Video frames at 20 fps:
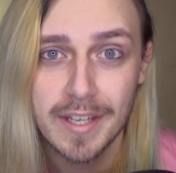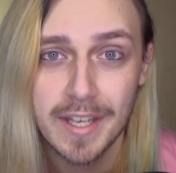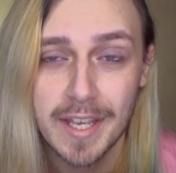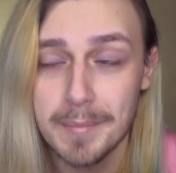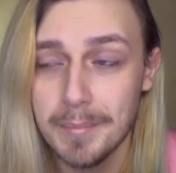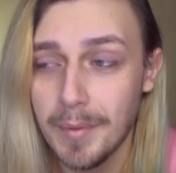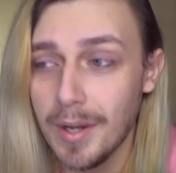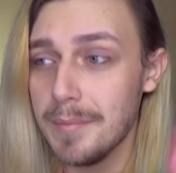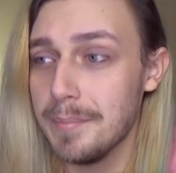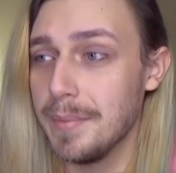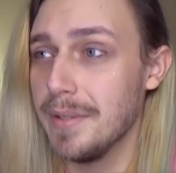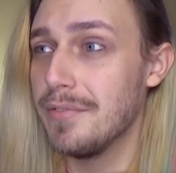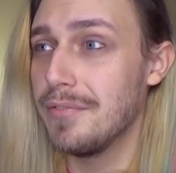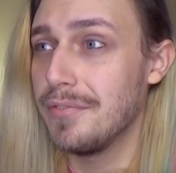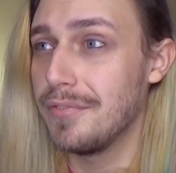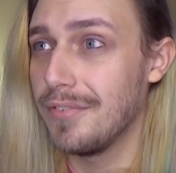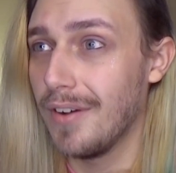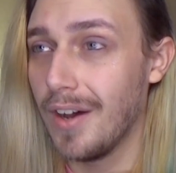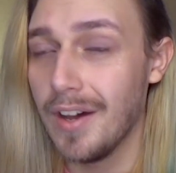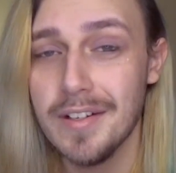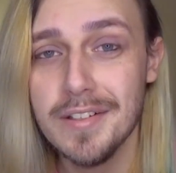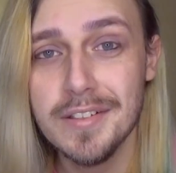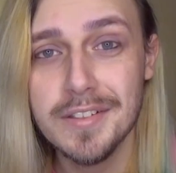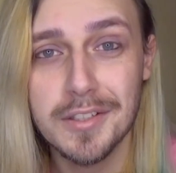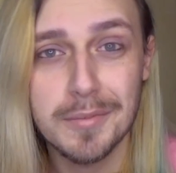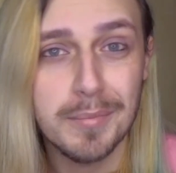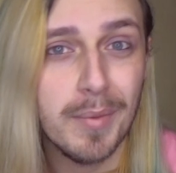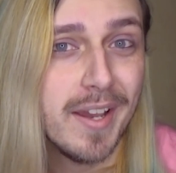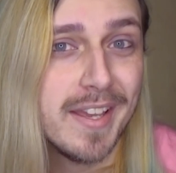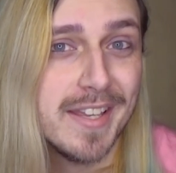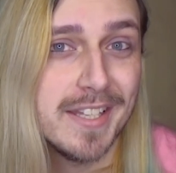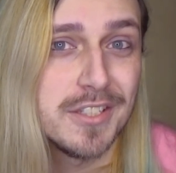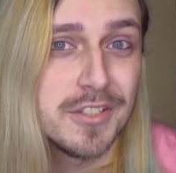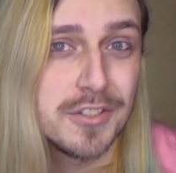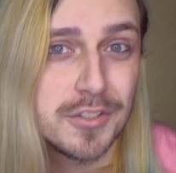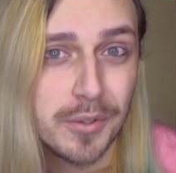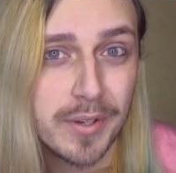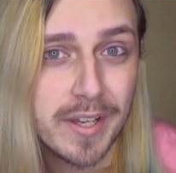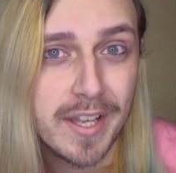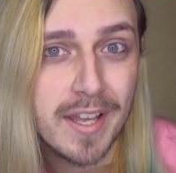It might be fun, you might
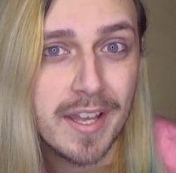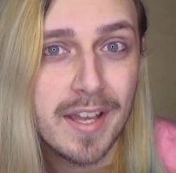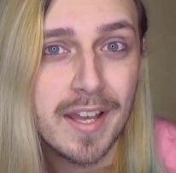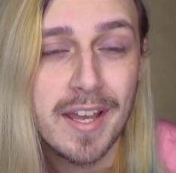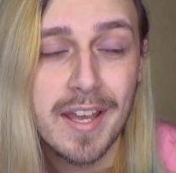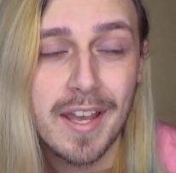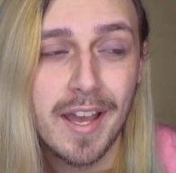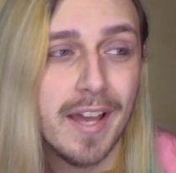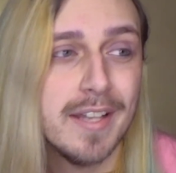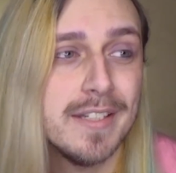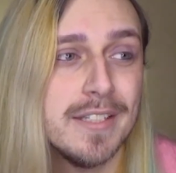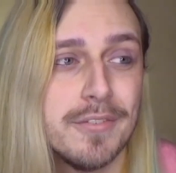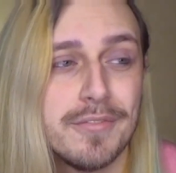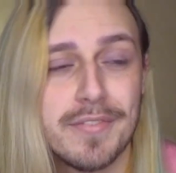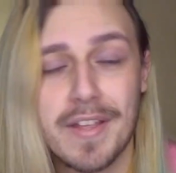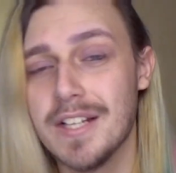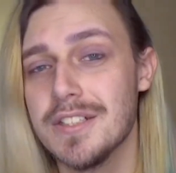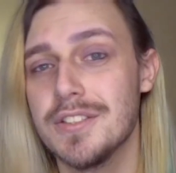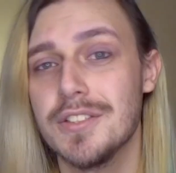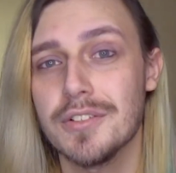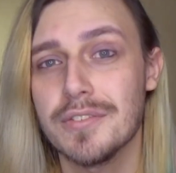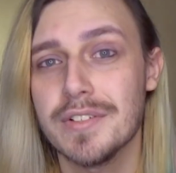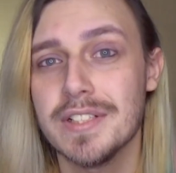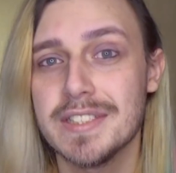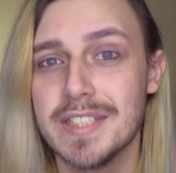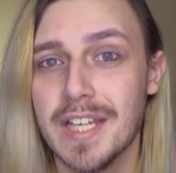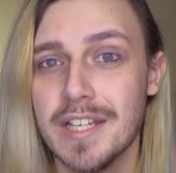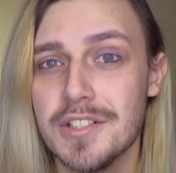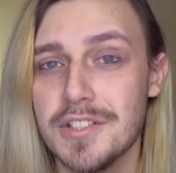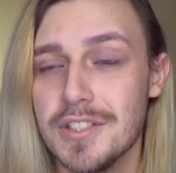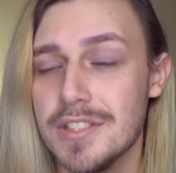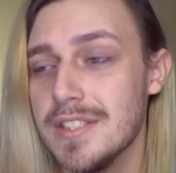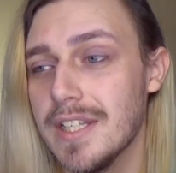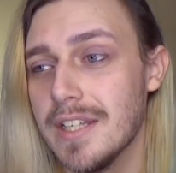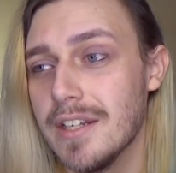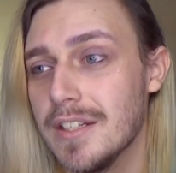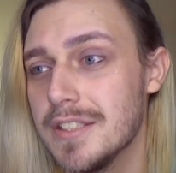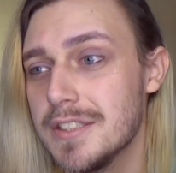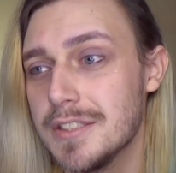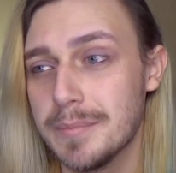enjoy it, and if that's your intention,
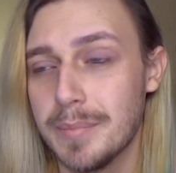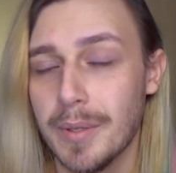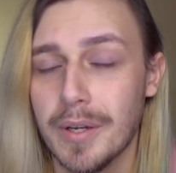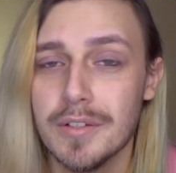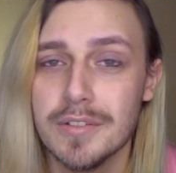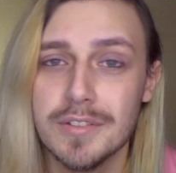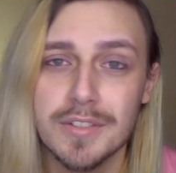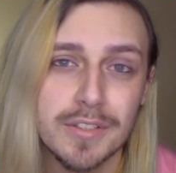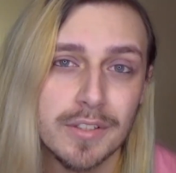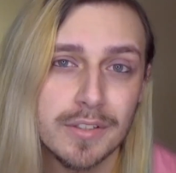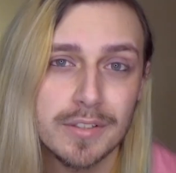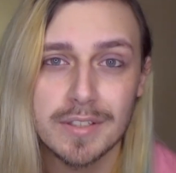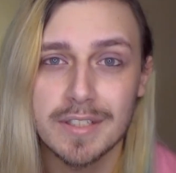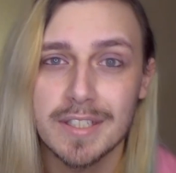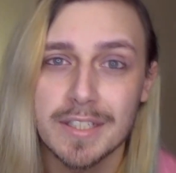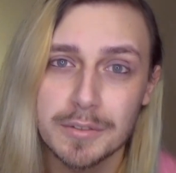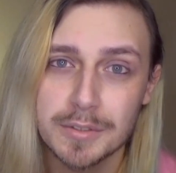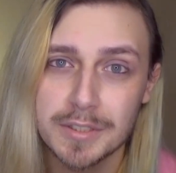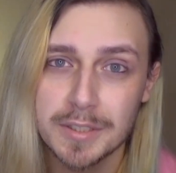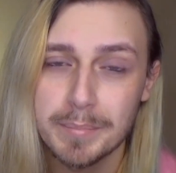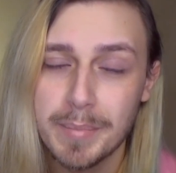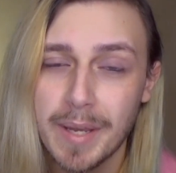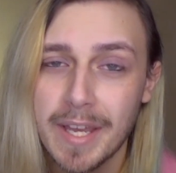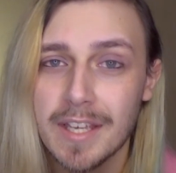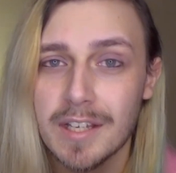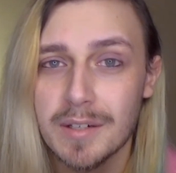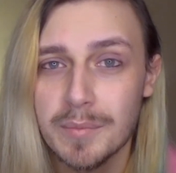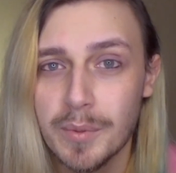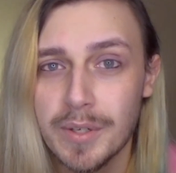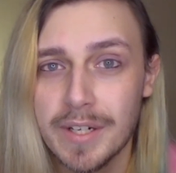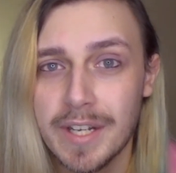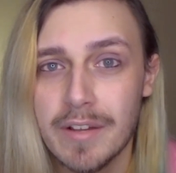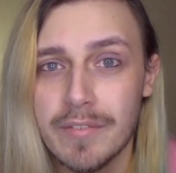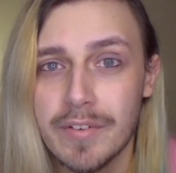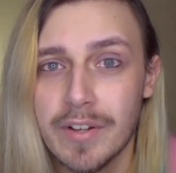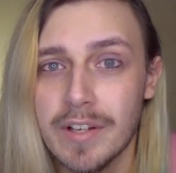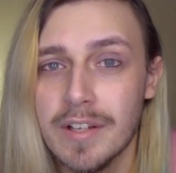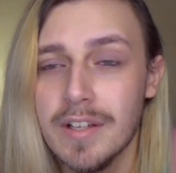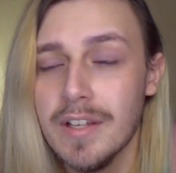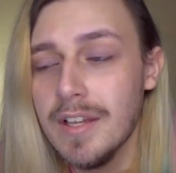then I suppose, you know, your little debate and
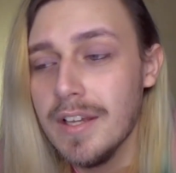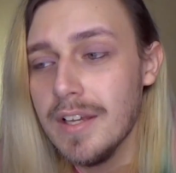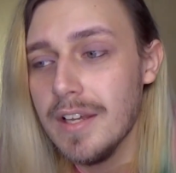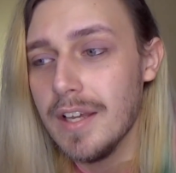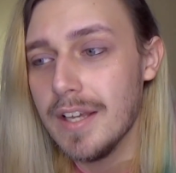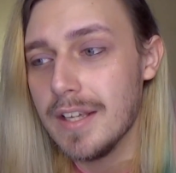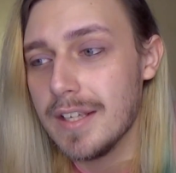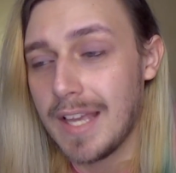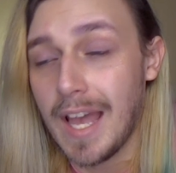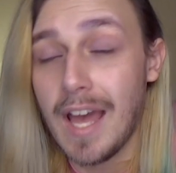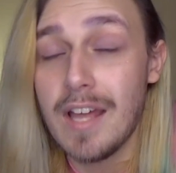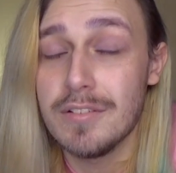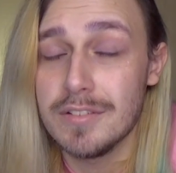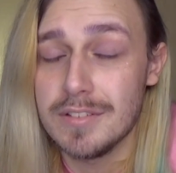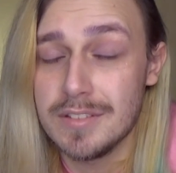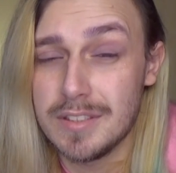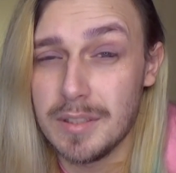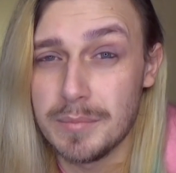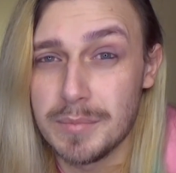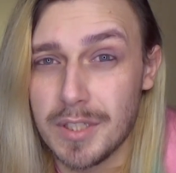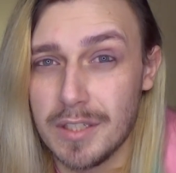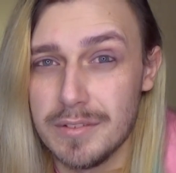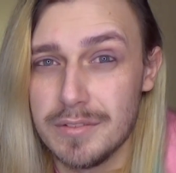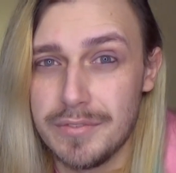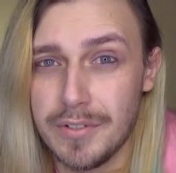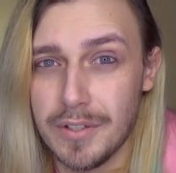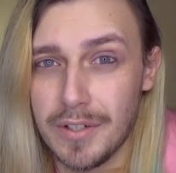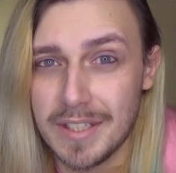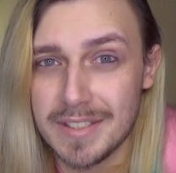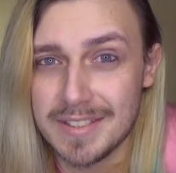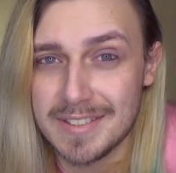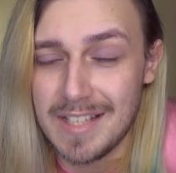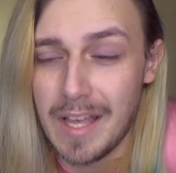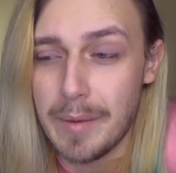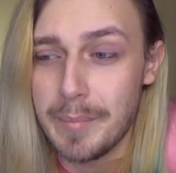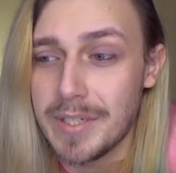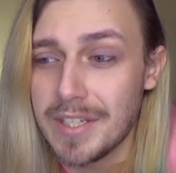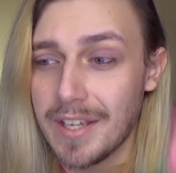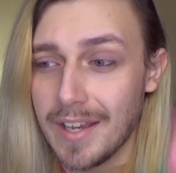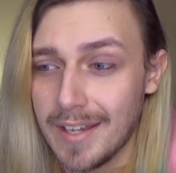whatever, it can sometimes feel like
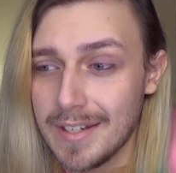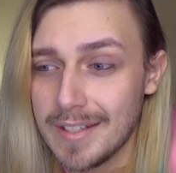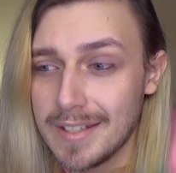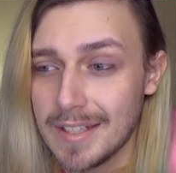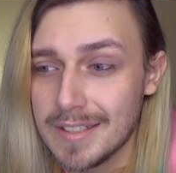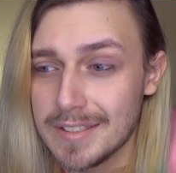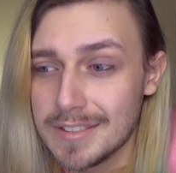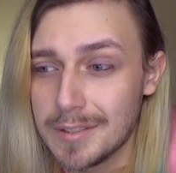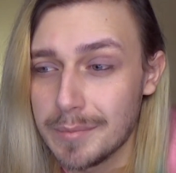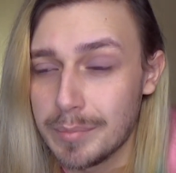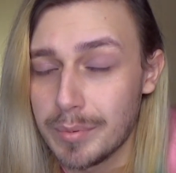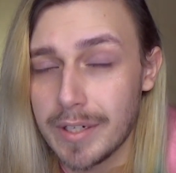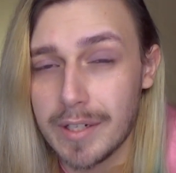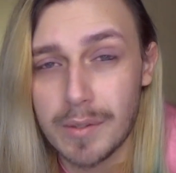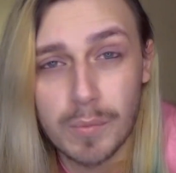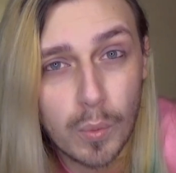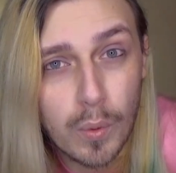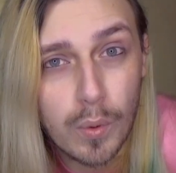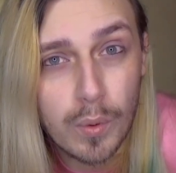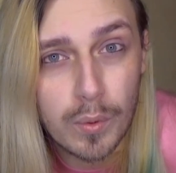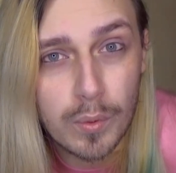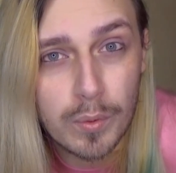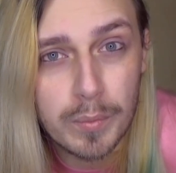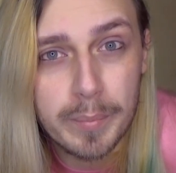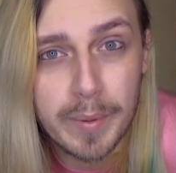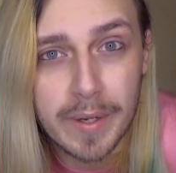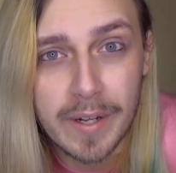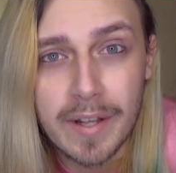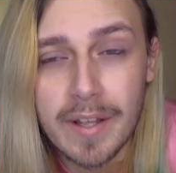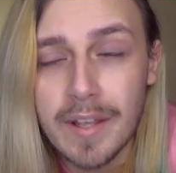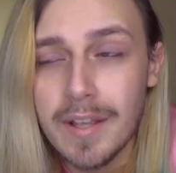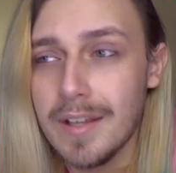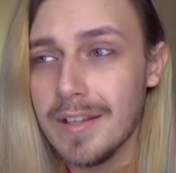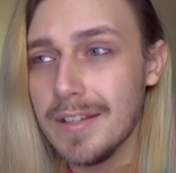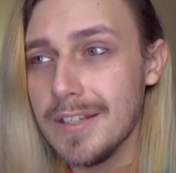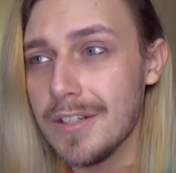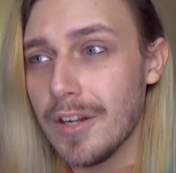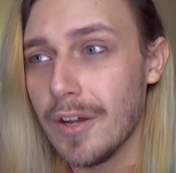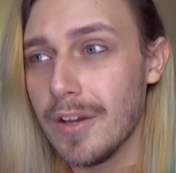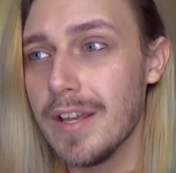slamming your head against a brick wall, but,
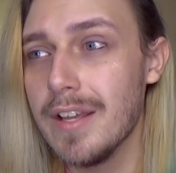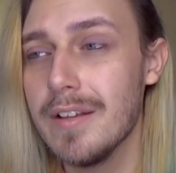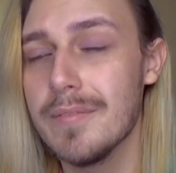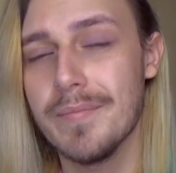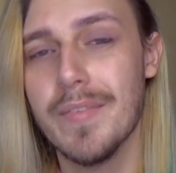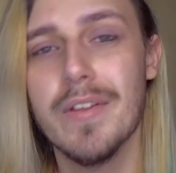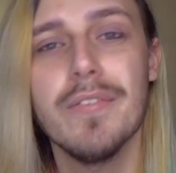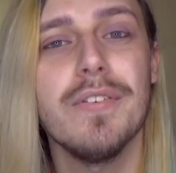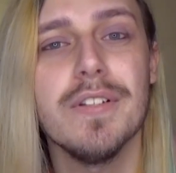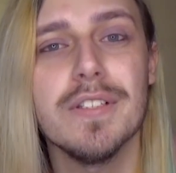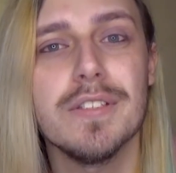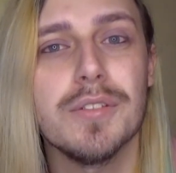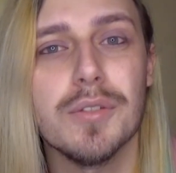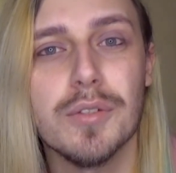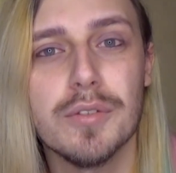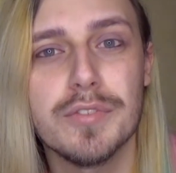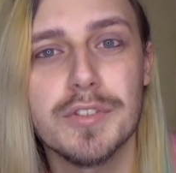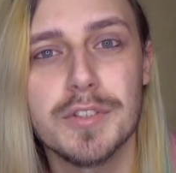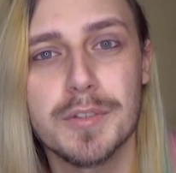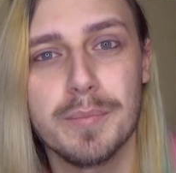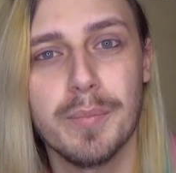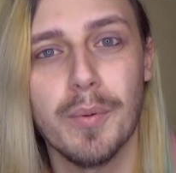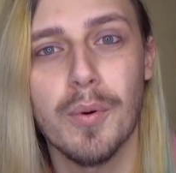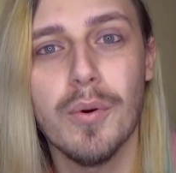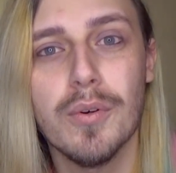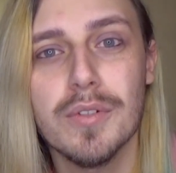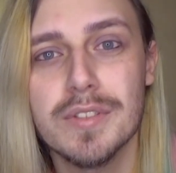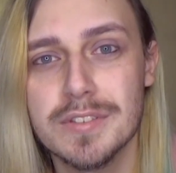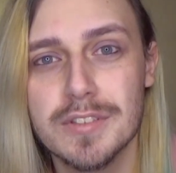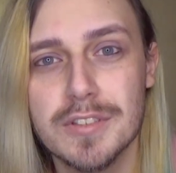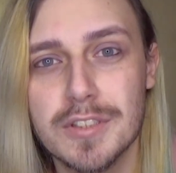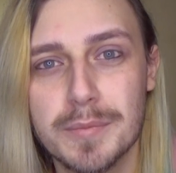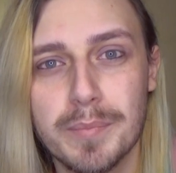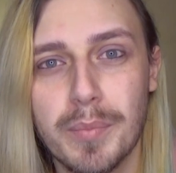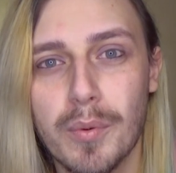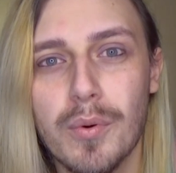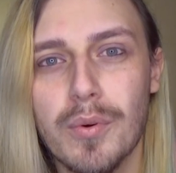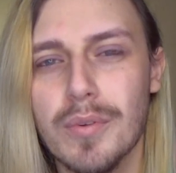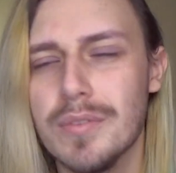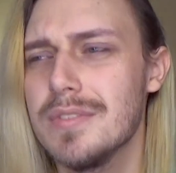you know, if it's sort of
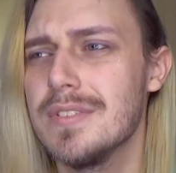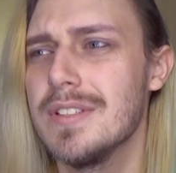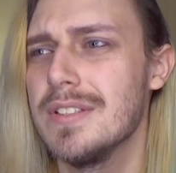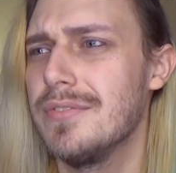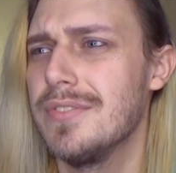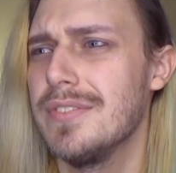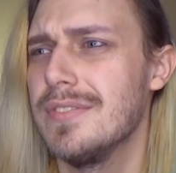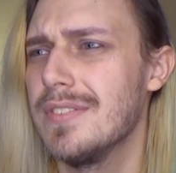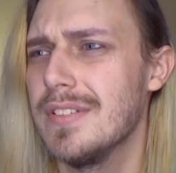sports